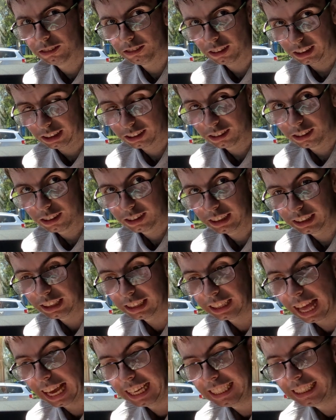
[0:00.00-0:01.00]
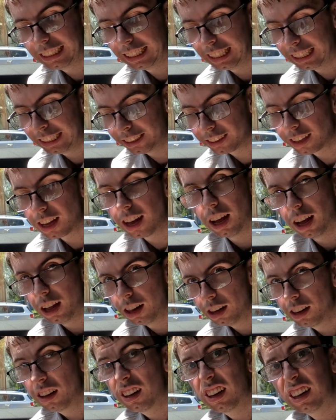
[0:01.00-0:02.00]
right? This
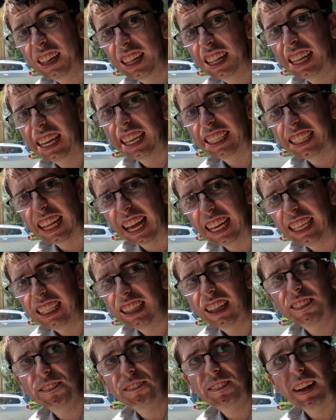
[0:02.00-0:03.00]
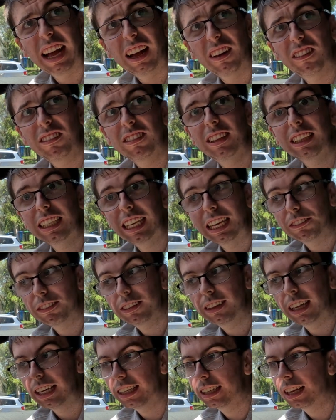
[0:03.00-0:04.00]
car is about, give
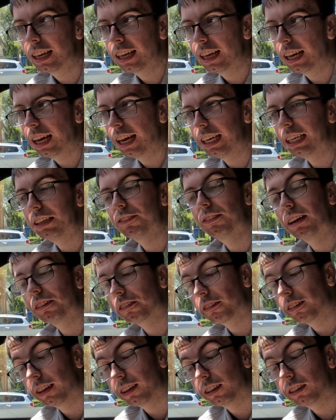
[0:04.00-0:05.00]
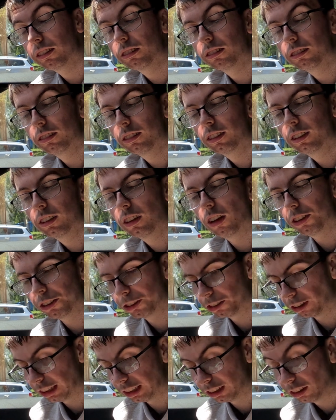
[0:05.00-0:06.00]
or take, 85 grand
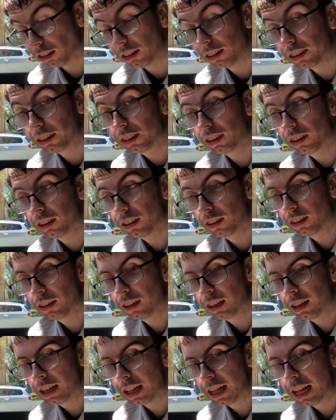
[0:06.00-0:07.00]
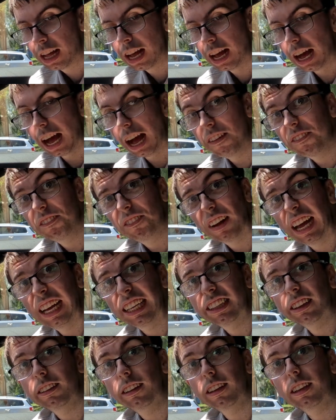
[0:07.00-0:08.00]
Australian dollars. and
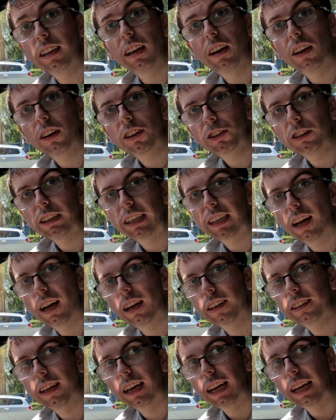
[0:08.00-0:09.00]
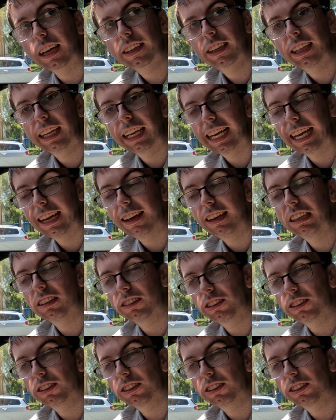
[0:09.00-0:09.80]
that is under the luxury car tax here in